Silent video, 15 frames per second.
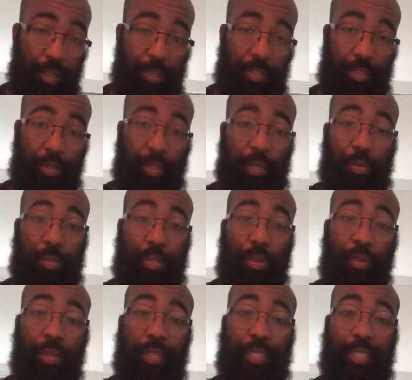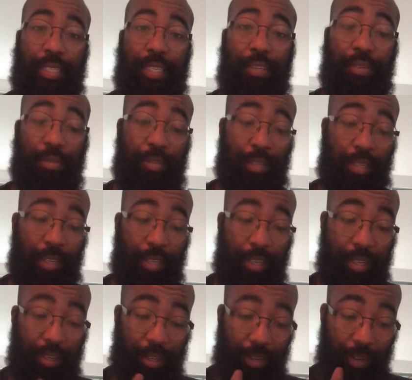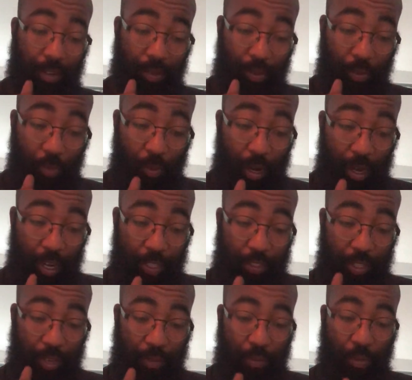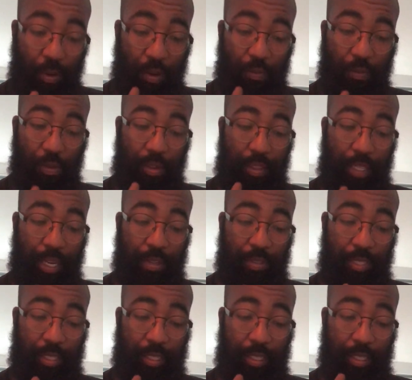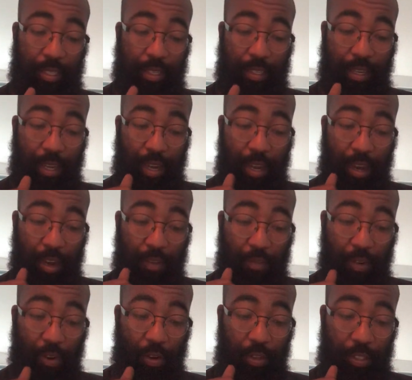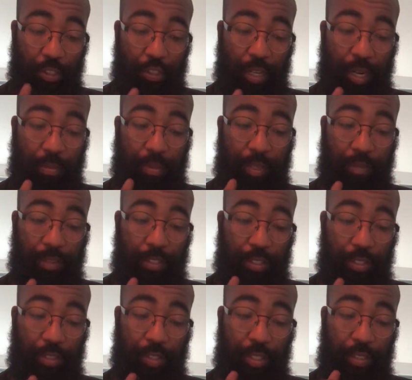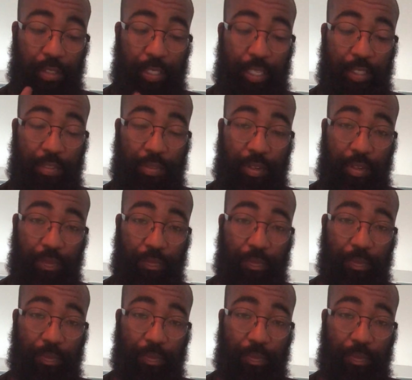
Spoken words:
So there was only sealed 144,000 of all the tribes of the children of Israel.